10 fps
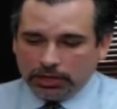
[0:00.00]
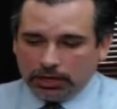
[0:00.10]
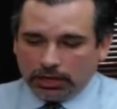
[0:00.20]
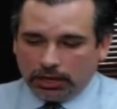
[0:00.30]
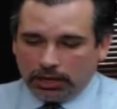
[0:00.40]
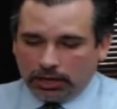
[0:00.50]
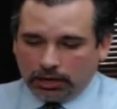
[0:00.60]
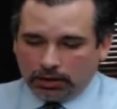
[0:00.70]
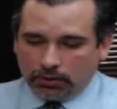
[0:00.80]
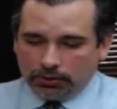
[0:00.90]

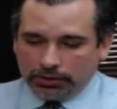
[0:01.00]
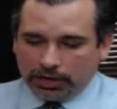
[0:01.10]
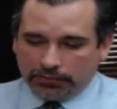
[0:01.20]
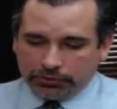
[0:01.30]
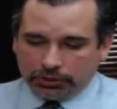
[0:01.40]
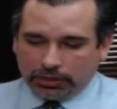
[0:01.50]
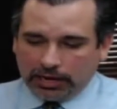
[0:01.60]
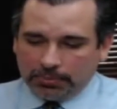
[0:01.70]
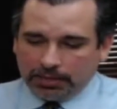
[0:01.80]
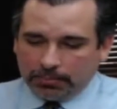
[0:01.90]
the officer
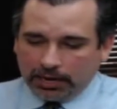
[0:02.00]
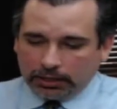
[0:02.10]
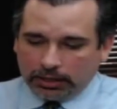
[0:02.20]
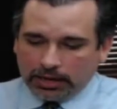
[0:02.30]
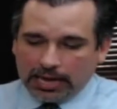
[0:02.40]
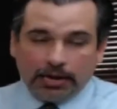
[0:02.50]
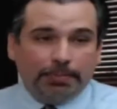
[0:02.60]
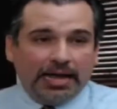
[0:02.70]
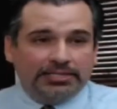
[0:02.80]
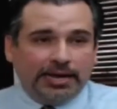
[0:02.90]
claimed that my client had a
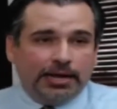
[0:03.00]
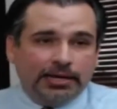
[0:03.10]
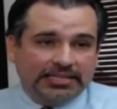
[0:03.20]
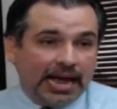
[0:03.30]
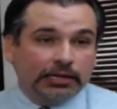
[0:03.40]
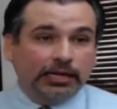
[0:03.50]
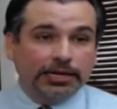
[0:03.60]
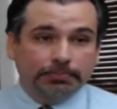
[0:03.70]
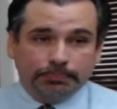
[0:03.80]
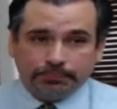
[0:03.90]
bad tag light,
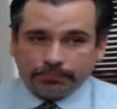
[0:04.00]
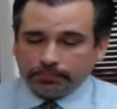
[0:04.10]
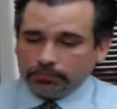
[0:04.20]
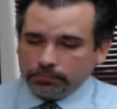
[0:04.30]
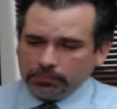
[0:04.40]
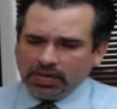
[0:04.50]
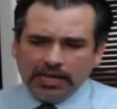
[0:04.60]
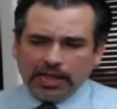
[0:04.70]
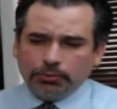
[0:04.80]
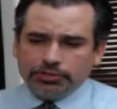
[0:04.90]
and
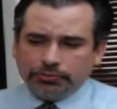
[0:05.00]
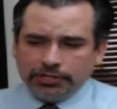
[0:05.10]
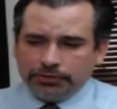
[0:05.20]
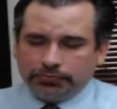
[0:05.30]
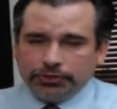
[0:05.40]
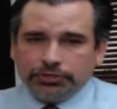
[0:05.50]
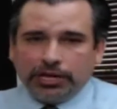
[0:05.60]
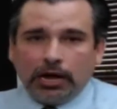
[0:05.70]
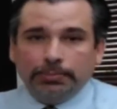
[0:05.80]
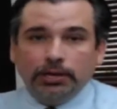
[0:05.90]
that was the reason for the
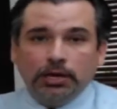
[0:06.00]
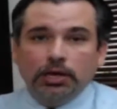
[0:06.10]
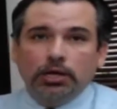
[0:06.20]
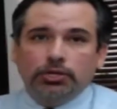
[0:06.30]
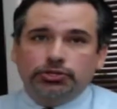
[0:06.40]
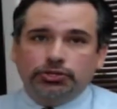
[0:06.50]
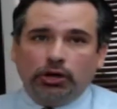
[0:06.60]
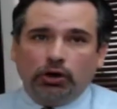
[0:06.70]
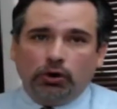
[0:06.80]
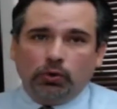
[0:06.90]
stop.
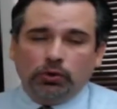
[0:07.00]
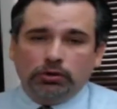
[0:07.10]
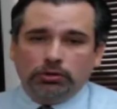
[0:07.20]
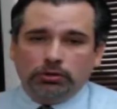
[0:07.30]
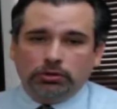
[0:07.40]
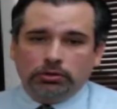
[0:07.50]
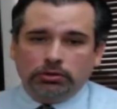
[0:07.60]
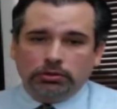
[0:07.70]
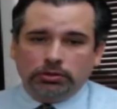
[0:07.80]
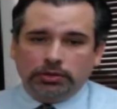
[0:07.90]
So
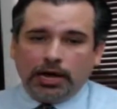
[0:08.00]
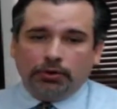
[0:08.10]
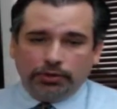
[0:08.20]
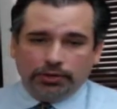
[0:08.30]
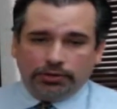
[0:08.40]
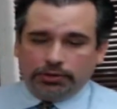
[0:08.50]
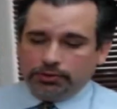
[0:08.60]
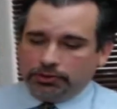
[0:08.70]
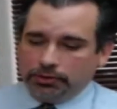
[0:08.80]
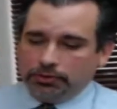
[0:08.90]
now
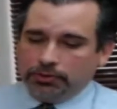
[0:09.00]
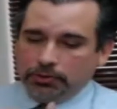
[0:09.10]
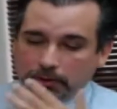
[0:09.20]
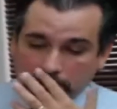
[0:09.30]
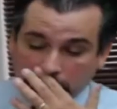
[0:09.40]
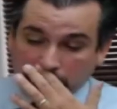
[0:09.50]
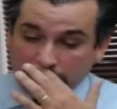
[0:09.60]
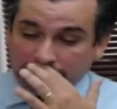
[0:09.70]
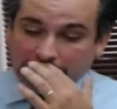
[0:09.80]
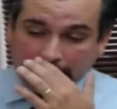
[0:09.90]
the good
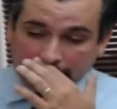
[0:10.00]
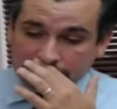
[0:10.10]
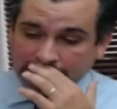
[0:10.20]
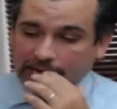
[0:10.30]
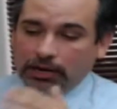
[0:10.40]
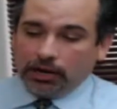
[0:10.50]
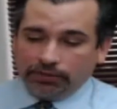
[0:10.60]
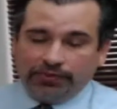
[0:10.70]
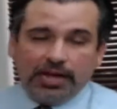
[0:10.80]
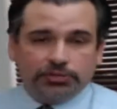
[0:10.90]
thing is that on the
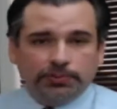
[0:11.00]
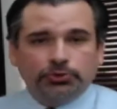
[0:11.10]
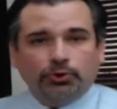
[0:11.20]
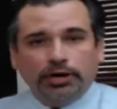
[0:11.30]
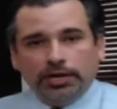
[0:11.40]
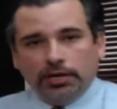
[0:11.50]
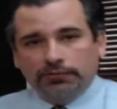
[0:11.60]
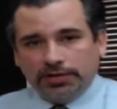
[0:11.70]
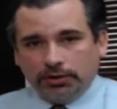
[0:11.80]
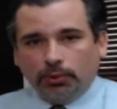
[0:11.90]
vast majority of
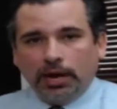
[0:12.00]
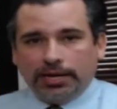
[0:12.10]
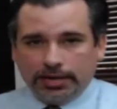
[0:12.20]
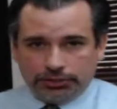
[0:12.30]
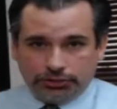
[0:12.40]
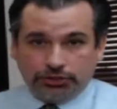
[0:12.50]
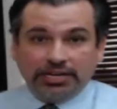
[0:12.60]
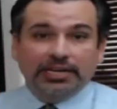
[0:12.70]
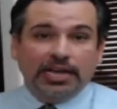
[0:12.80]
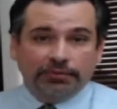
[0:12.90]
DUI cases, you're going
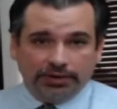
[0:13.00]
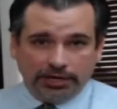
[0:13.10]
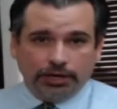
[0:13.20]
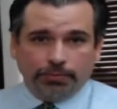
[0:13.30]
to get a video,